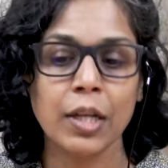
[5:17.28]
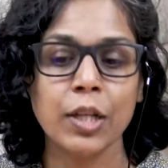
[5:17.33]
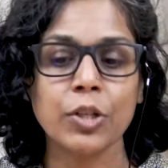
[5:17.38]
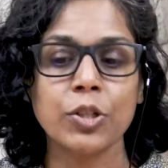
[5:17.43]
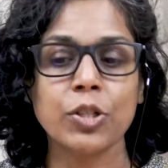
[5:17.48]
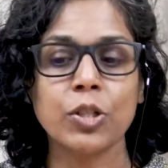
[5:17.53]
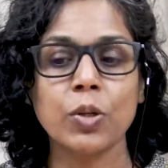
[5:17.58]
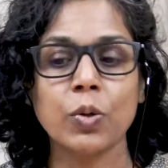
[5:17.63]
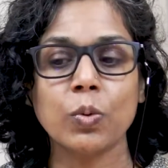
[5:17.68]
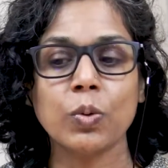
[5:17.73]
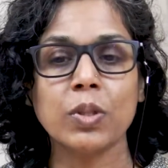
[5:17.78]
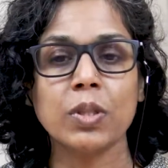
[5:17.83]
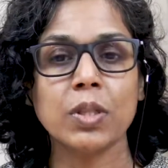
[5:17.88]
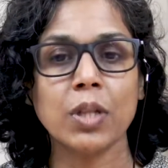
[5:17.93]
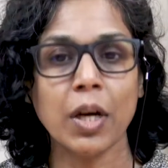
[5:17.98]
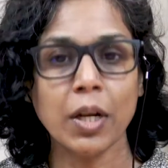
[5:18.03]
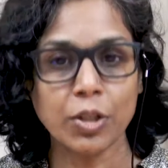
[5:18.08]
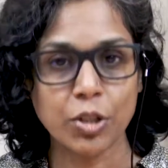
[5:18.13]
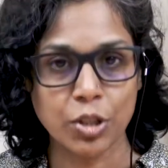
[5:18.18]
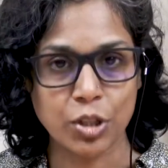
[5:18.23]
So
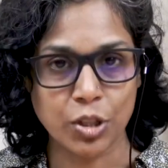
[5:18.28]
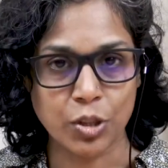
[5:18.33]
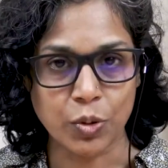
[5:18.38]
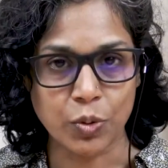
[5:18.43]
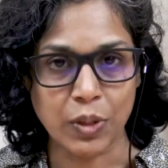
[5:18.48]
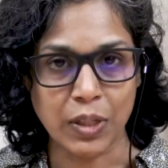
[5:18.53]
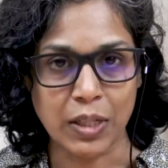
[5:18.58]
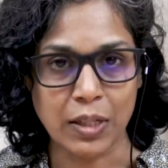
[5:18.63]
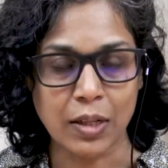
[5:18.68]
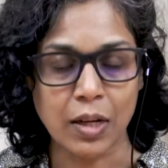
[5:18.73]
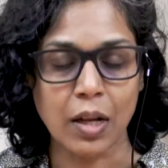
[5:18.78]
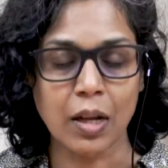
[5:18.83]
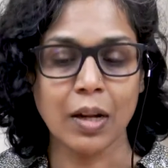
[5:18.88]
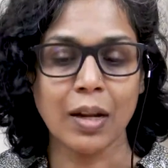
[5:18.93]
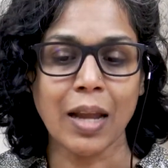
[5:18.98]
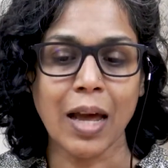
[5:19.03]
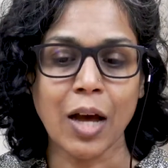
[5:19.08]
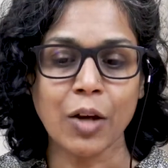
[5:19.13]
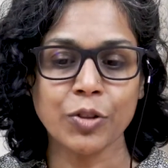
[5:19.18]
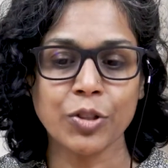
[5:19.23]
touchstoning
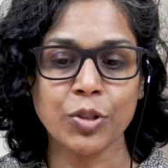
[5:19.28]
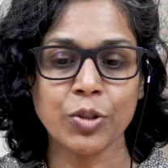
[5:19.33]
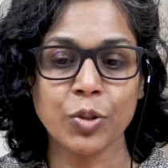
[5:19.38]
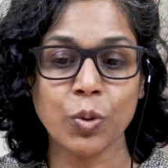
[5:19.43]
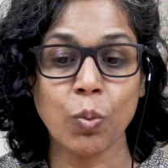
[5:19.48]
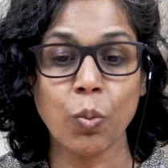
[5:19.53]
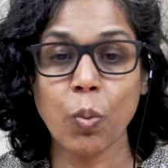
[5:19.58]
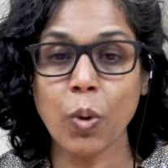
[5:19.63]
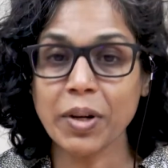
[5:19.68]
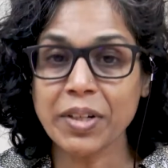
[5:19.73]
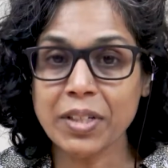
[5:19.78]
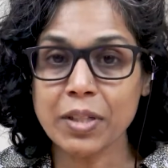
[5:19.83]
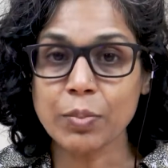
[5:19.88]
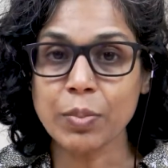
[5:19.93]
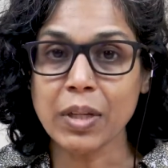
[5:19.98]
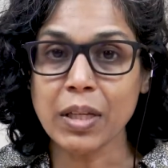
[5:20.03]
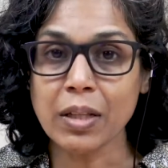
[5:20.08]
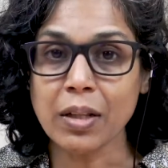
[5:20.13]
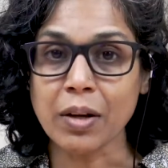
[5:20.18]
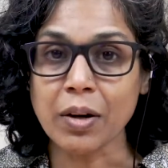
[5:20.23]
allows you to want to
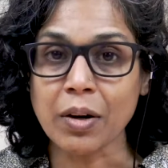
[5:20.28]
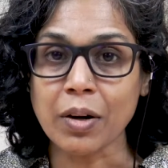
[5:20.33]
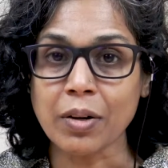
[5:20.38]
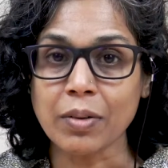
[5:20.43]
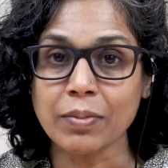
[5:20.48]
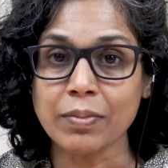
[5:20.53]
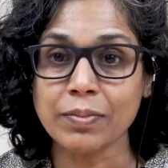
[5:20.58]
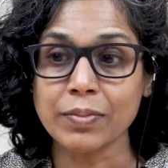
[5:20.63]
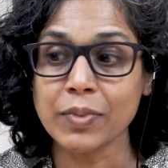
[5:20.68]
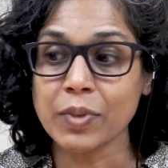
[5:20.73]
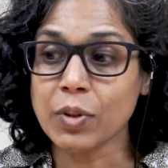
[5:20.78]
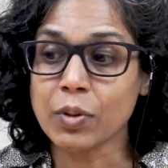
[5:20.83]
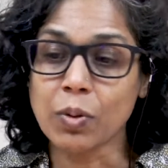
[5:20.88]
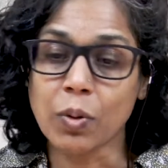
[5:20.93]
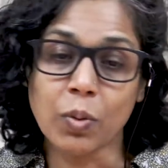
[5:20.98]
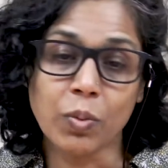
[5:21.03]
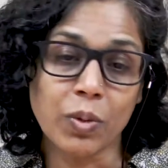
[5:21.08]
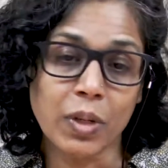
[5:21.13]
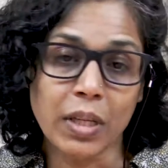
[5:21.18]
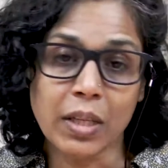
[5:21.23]
be there. You're
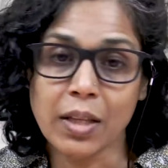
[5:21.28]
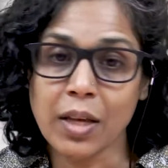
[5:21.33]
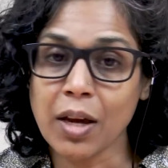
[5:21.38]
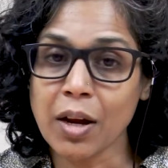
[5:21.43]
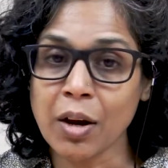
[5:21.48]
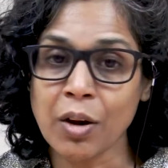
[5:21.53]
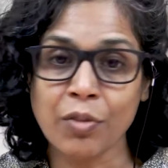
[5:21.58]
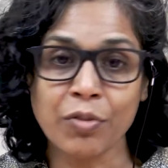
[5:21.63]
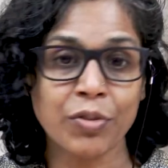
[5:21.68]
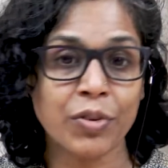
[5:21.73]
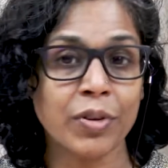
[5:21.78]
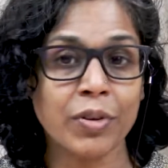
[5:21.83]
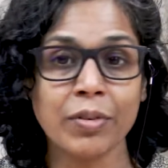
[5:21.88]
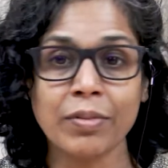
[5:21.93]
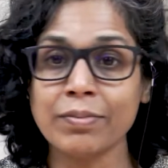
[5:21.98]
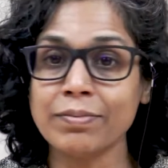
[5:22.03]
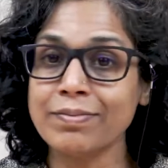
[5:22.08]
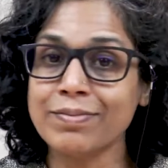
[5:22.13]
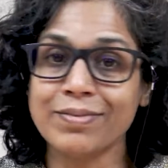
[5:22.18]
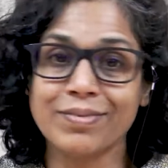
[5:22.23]
only there
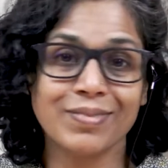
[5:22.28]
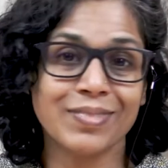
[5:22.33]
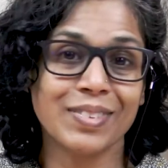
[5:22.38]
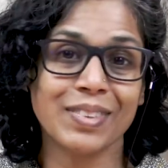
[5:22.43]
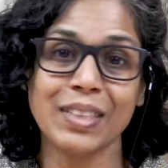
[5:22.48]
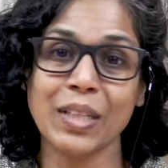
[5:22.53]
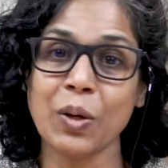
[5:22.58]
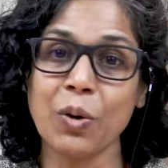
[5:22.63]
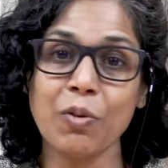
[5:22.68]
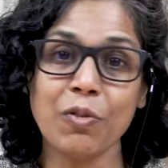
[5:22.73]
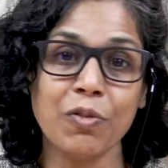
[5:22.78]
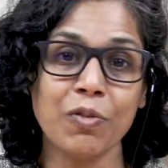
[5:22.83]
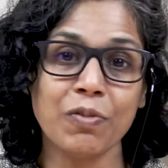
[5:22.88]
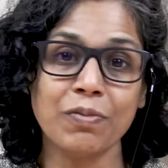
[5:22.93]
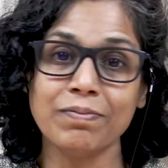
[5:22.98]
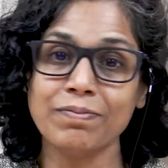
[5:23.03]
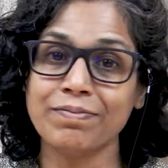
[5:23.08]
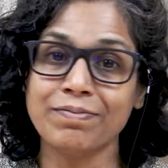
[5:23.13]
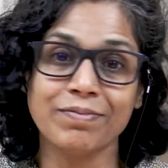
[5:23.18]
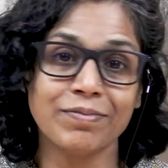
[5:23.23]
for,
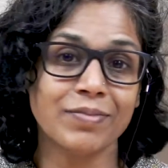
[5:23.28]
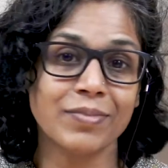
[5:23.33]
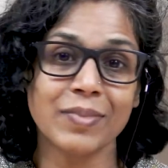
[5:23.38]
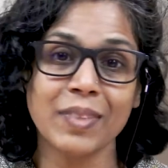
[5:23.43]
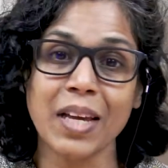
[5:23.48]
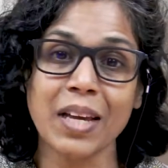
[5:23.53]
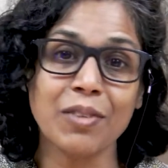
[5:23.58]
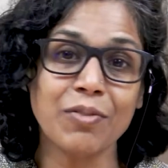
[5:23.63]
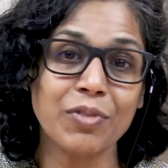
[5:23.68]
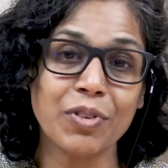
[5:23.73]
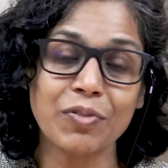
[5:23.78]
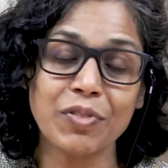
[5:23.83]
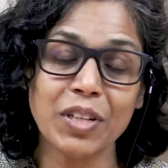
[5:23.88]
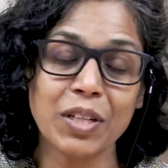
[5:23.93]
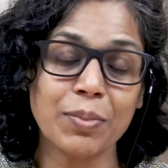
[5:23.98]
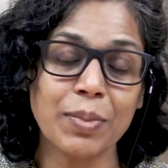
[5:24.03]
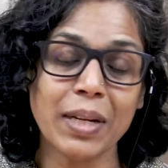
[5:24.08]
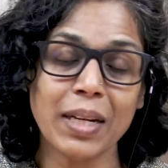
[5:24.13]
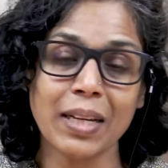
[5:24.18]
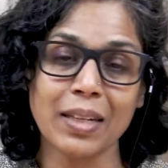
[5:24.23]
10,
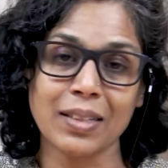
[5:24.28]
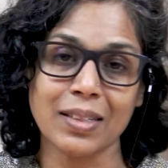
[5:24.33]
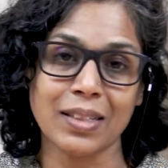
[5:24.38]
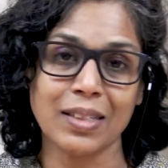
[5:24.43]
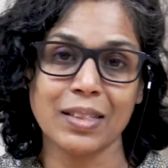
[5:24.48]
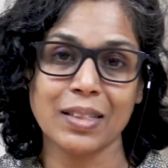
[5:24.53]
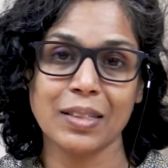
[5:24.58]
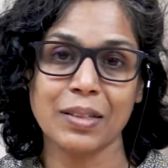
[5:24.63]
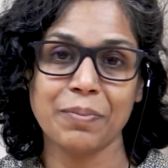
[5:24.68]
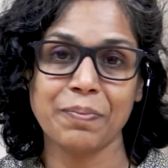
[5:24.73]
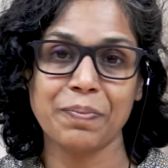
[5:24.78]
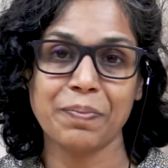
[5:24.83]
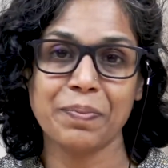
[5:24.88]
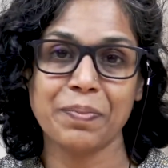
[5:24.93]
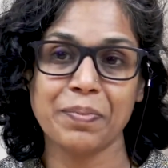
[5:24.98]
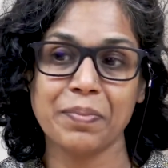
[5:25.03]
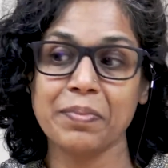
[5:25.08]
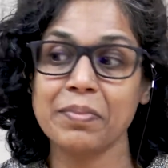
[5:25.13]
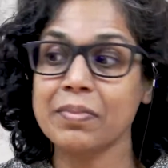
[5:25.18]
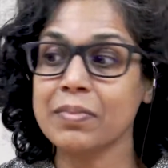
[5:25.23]
15 minutes.
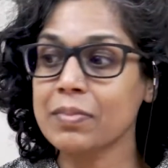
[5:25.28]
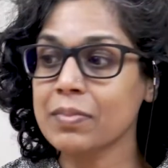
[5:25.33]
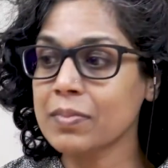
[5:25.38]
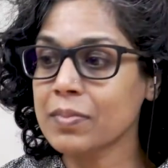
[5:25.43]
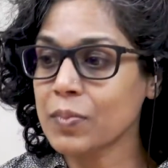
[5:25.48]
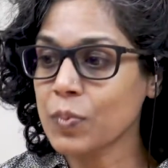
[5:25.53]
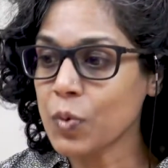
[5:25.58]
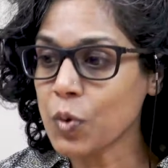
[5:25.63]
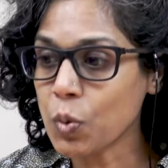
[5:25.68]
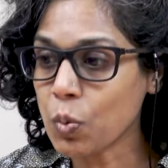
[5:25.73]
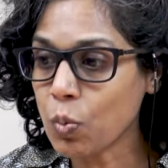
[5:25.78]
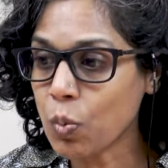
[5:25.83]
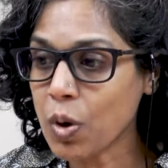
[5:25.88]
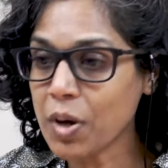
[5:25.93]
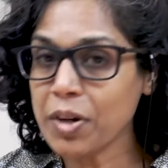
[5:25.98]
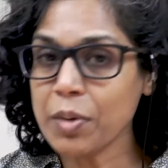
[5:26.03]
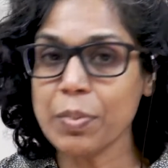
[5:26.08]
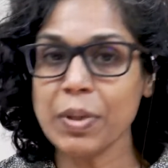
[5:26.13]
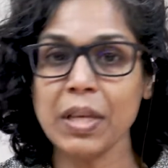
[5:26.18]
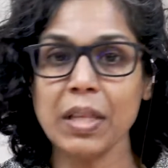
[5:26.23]
You
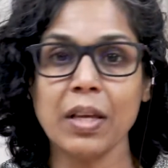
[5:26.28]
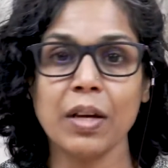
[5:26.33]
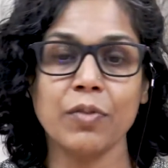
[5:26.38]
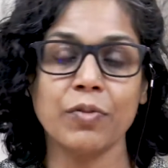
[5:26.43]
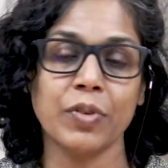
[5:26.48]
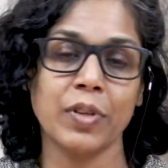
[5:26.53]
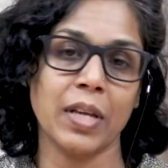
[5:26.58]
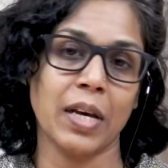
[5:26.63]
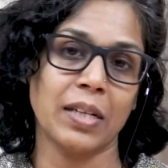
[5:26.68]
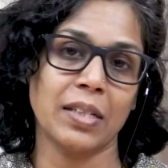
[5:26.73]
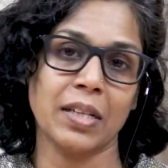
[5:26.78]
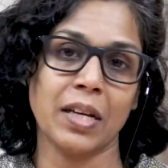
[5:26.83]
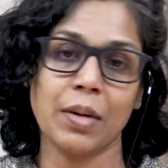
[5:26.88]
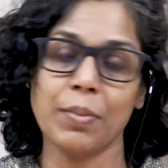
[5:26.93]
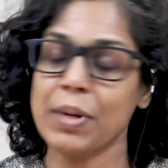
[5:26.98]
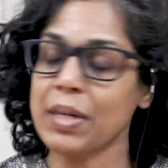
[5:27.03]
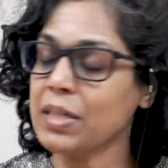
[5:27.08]
want to be there for that time.